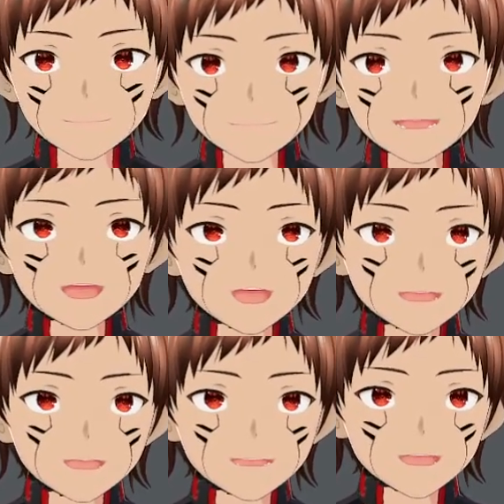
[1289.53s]
Oh,
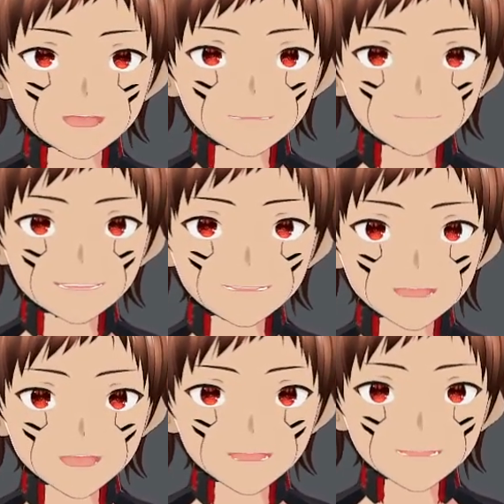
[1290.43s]
they're
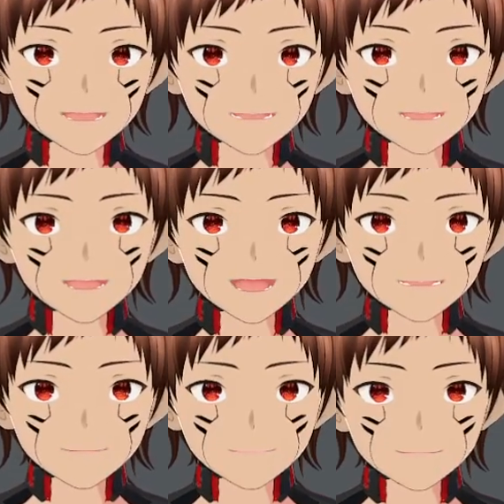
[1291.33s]
not cost
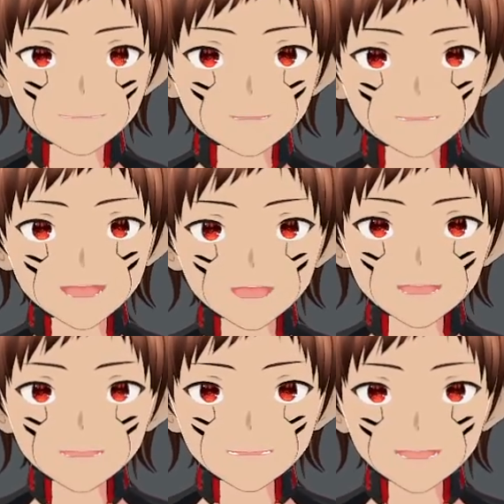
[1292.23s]
like regular
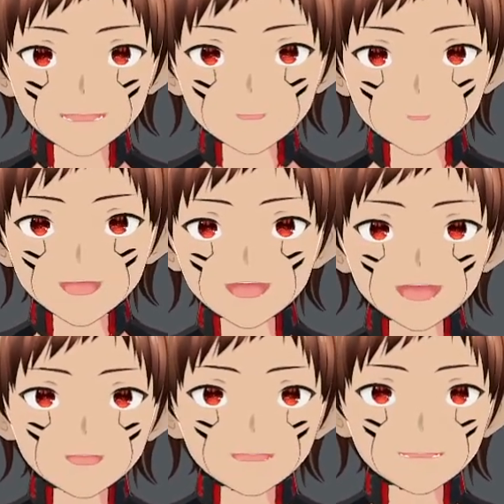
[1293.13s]
Terminators. Okay,
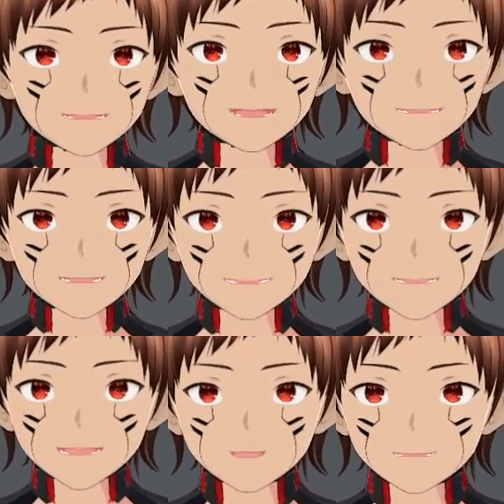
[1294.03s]
Lion, 350.
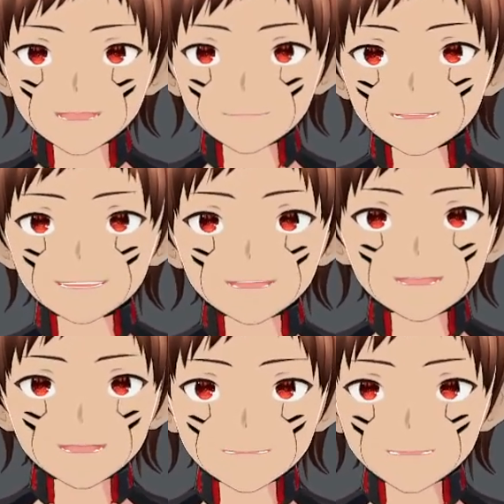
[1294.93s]
He was 380.
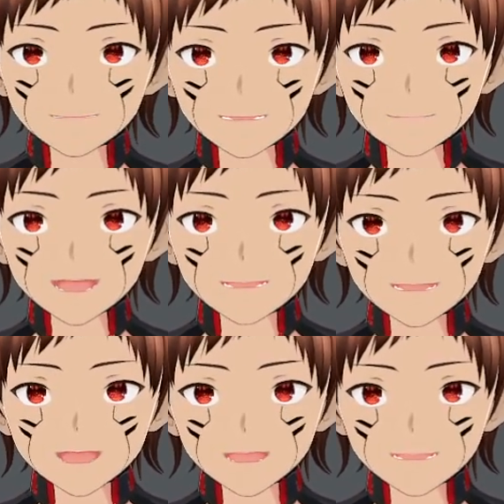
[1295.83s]
Yes, yes, yes. I did not
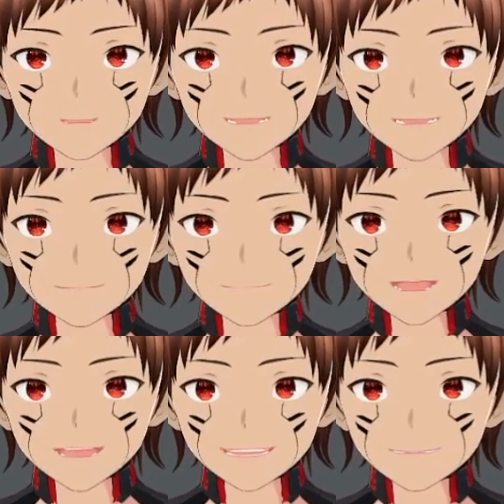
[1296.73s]
need to look back. Okay.